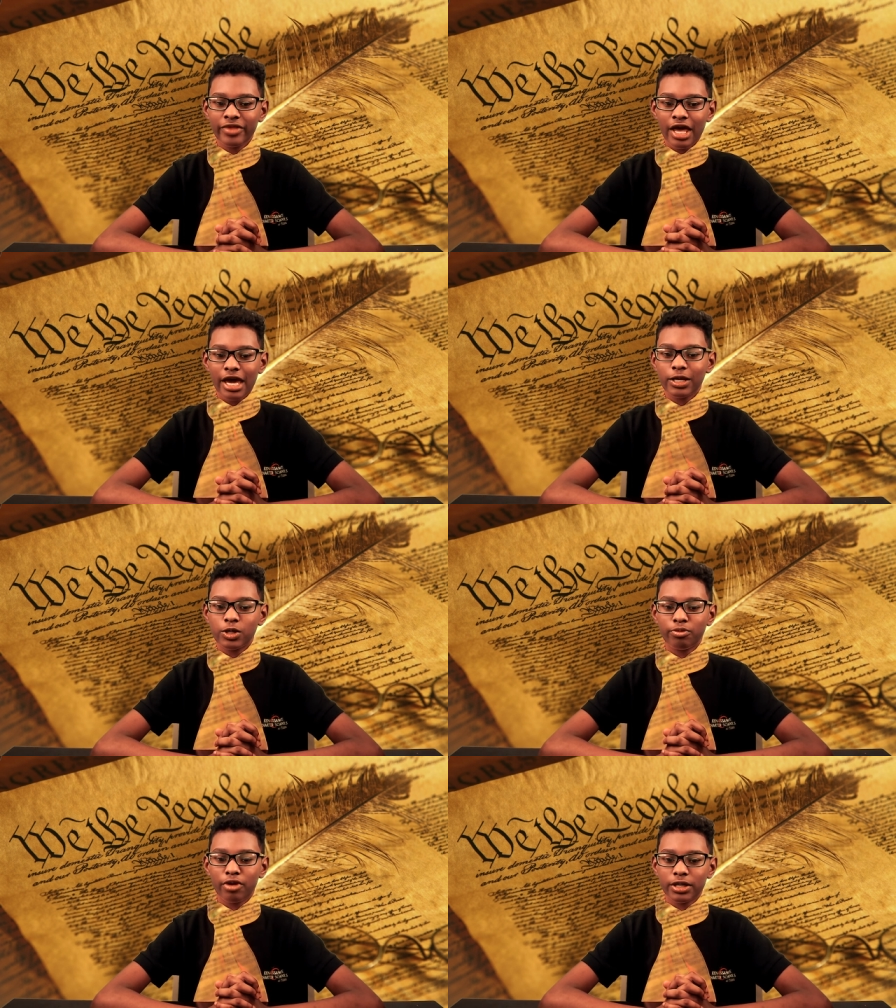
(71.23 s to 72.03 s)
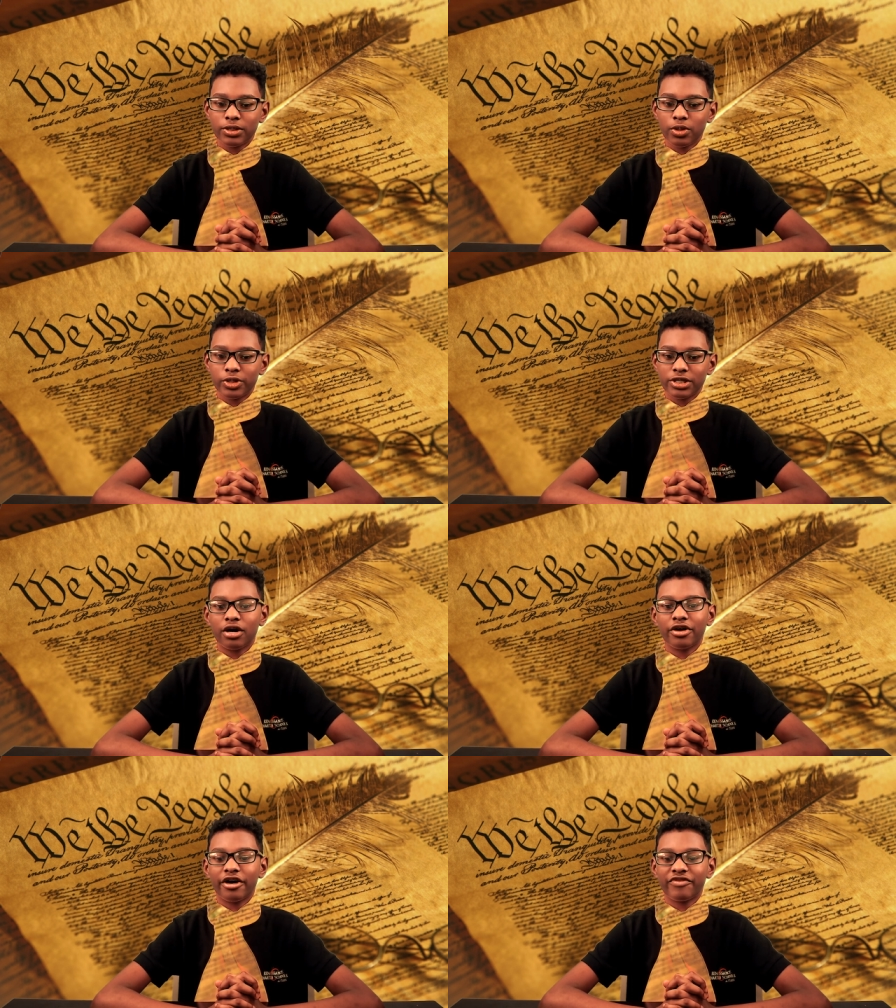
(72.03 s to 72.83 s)
82 British soldiers
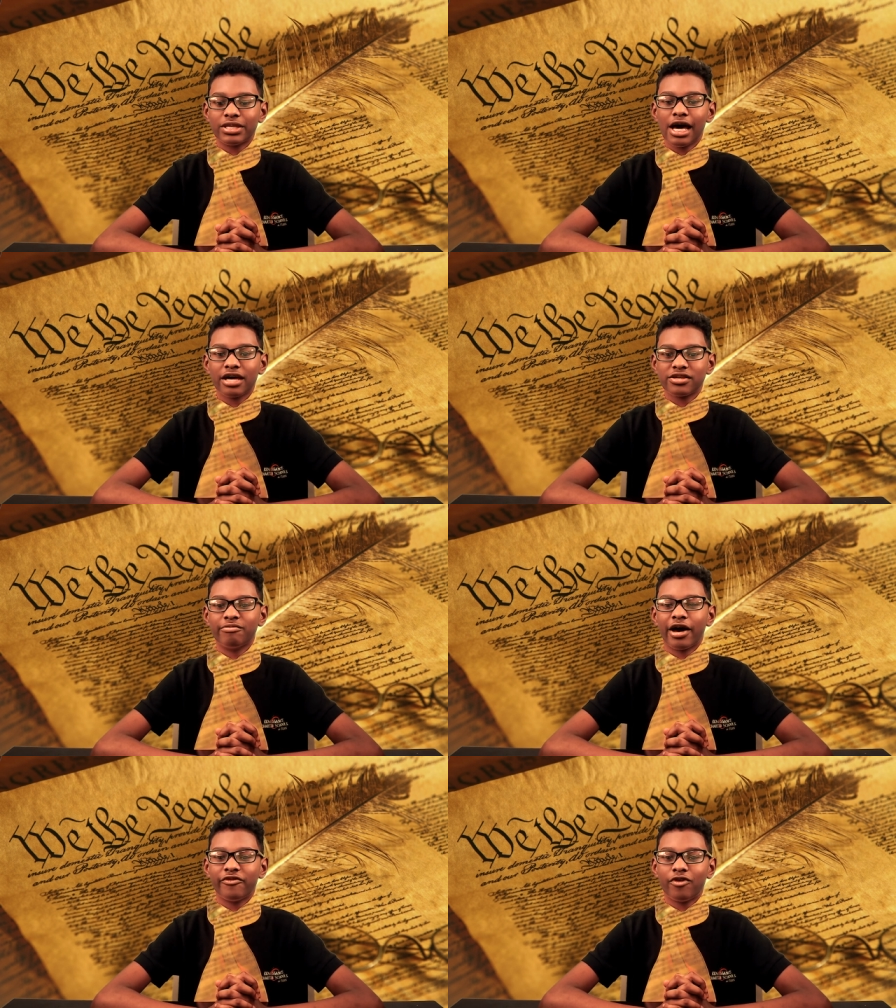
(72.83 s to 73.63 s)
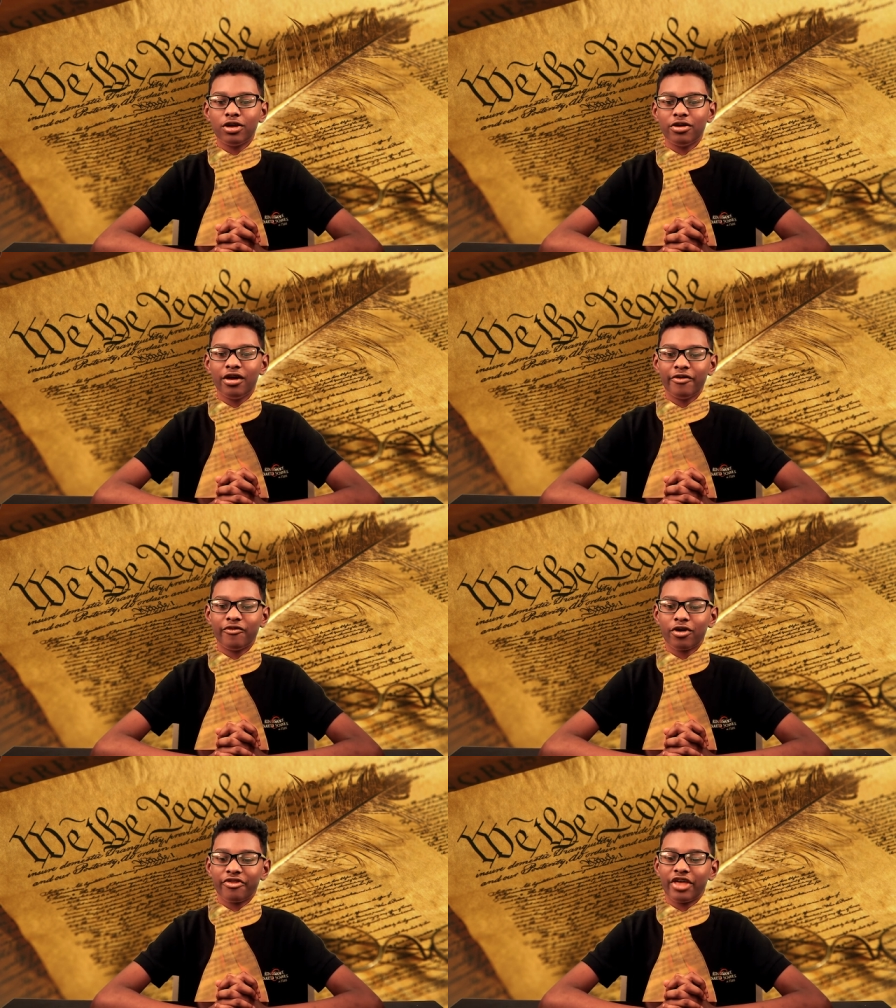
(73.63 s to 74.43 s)
held off the attacks by
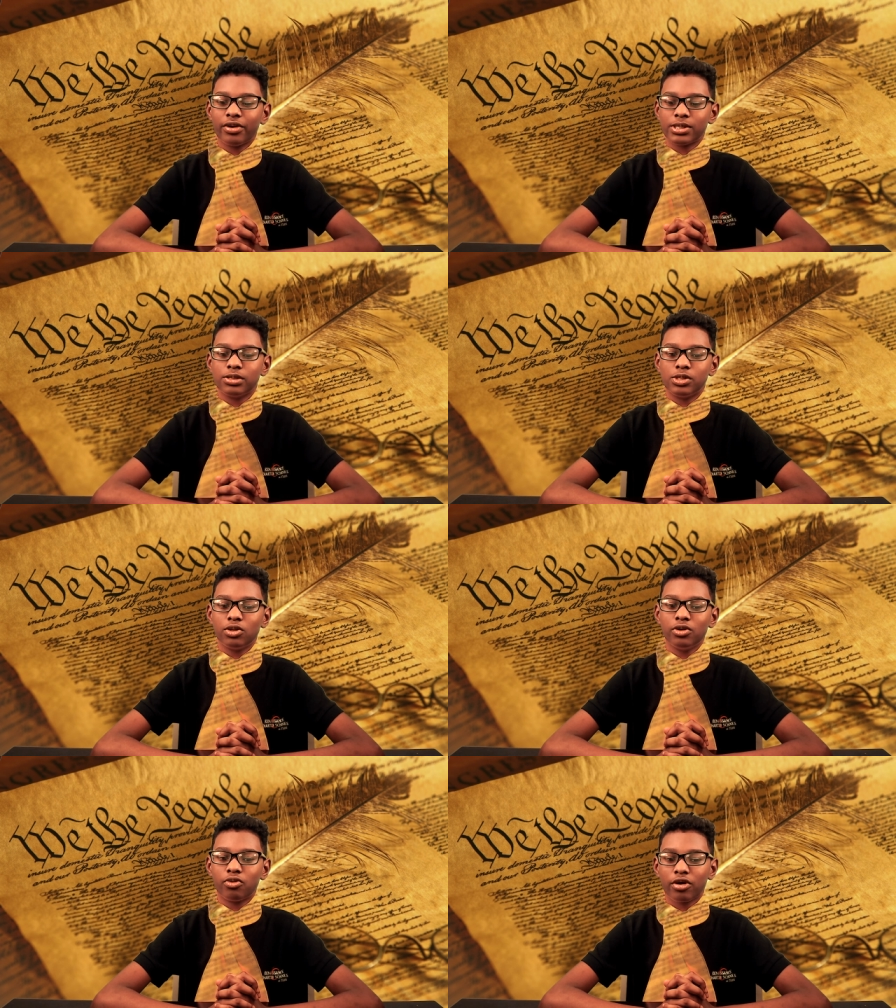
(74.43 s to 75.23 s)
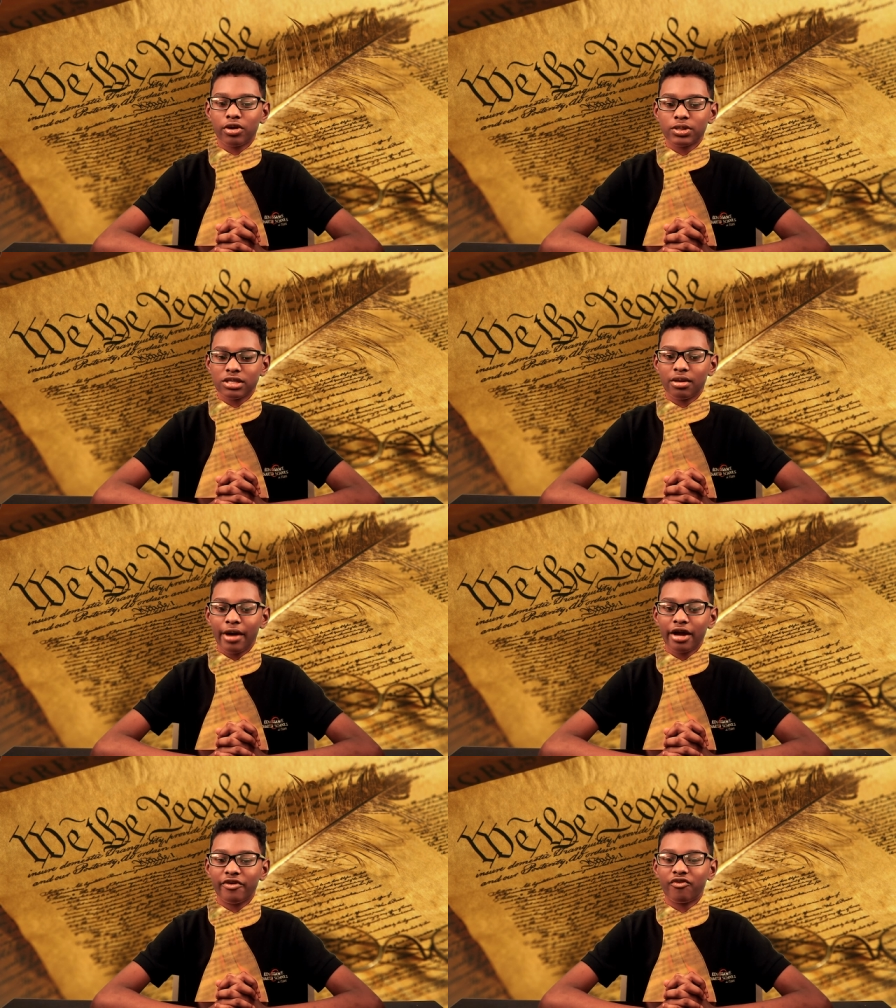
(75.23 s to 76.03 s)
44,000 Zulu warriors at the
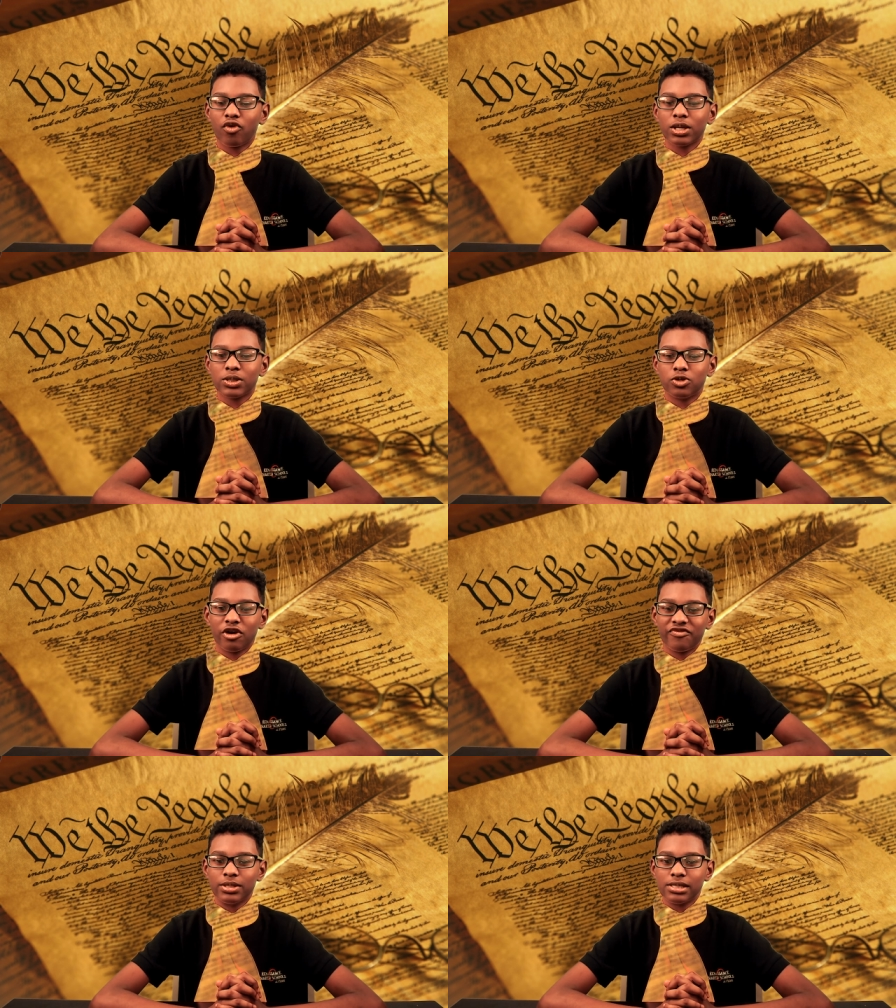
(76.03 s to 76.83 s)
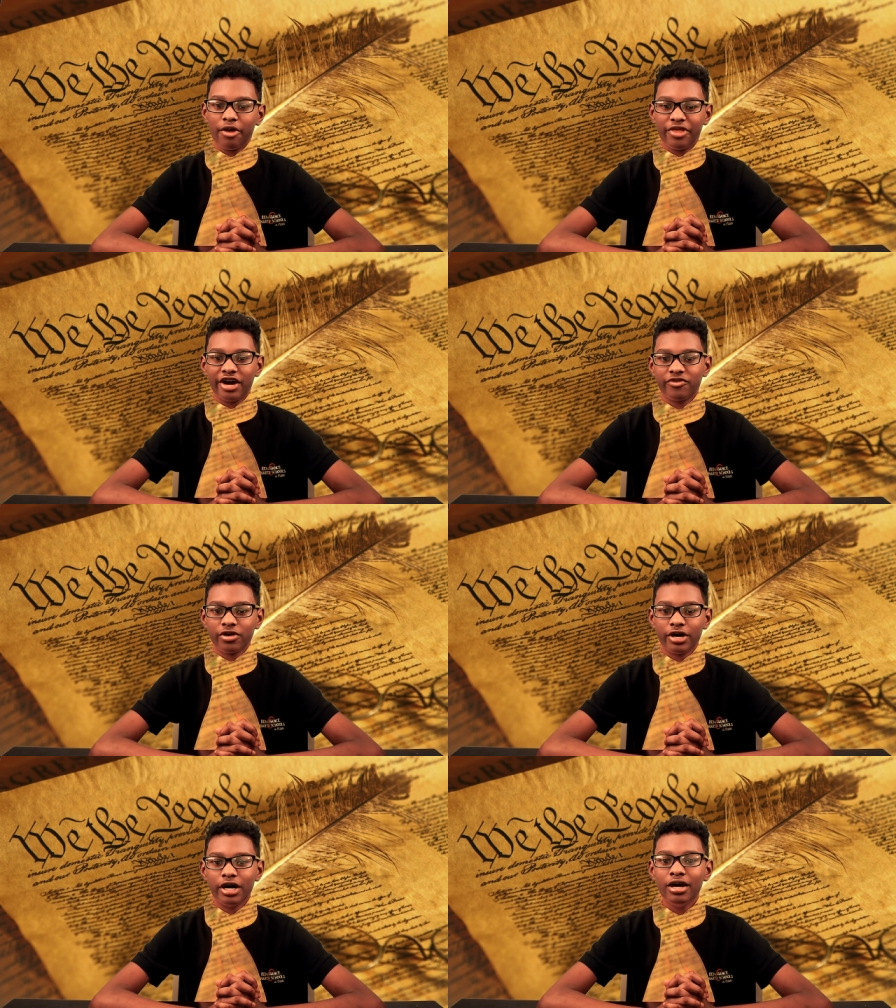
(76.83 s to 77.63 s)
Battle of Rorke's Drift in South Africa.